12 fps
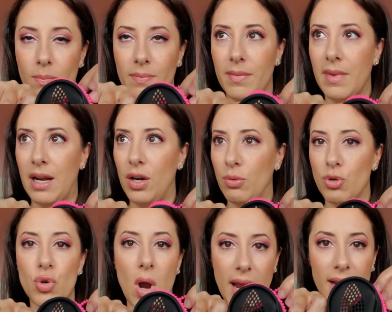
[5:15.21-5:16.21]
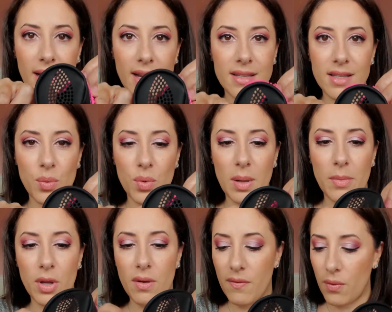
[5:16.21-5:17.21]
I don't know, dry, I guess is the word I'm
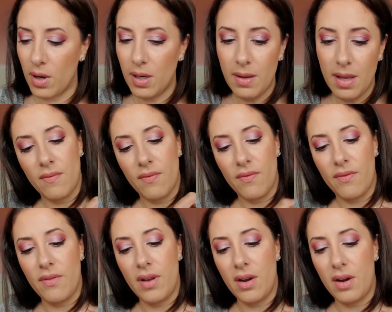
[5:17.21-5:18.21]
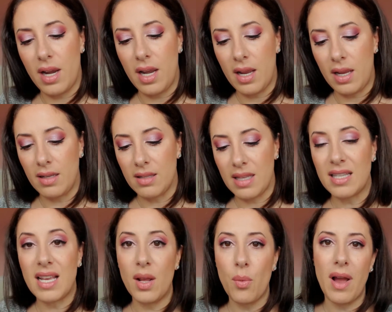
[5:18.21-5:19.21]
looking for. Very nice. That's
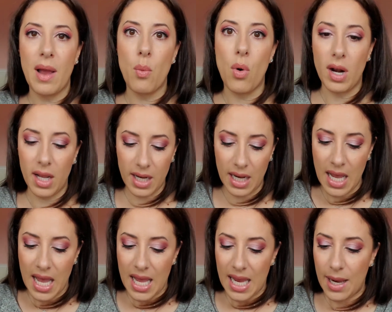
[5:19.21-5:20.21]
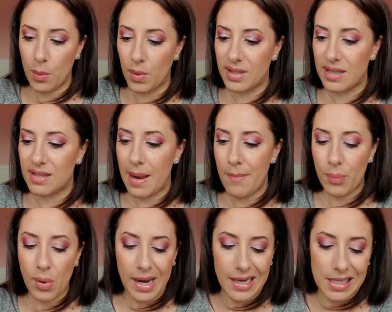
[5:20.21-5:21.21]
kind of why I wanted it. It was the same
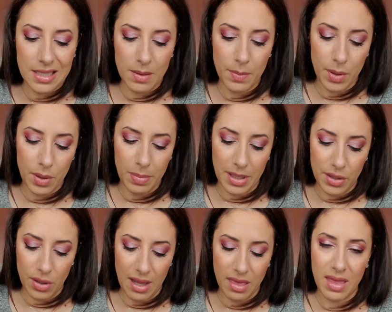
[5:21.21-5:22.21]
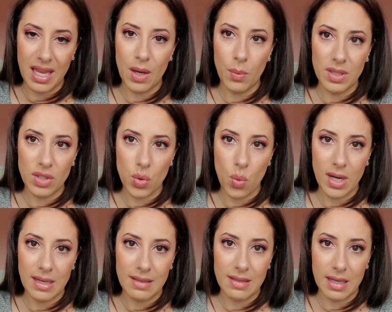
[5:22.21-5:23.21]
price as a beauty blender. I think it was
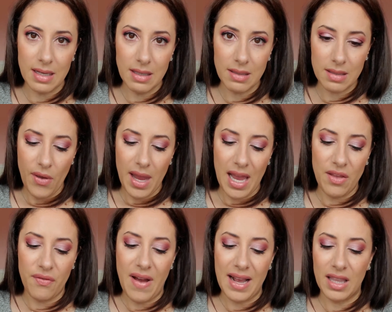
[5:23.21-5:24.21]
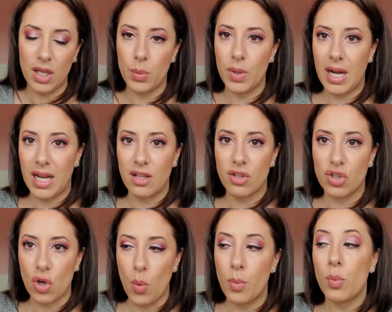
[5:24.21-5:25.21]
$26. And the fact that you were getting the
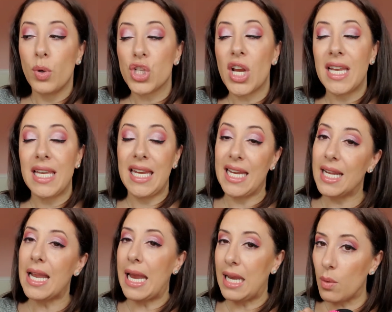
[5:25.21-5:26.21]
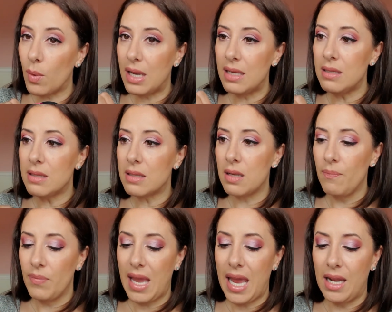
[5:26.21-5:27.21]
soap, which I needed anyways,
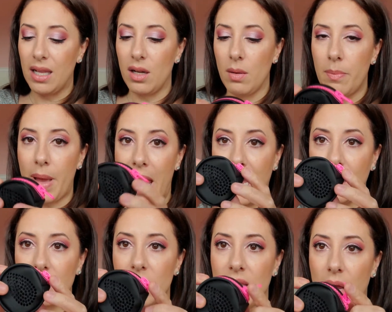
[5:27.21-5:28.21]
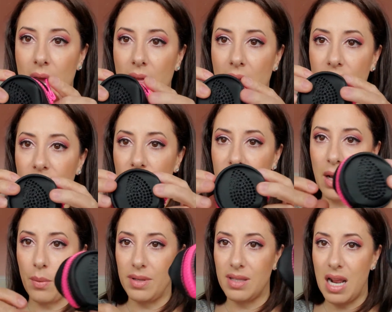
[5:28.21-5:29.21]
in a little bag, so that I figured
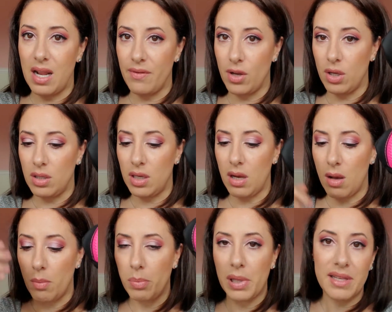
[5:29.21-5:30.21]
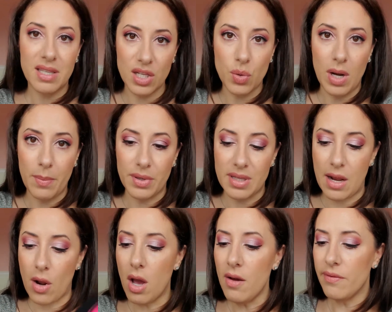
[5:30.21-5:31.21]
that was kind of a good deal, plus the
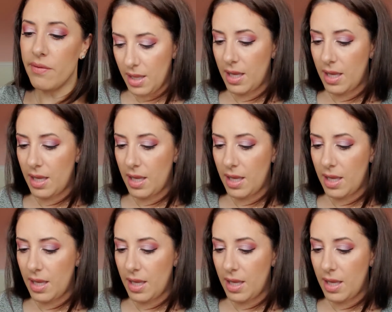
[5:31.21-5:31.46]
20% off.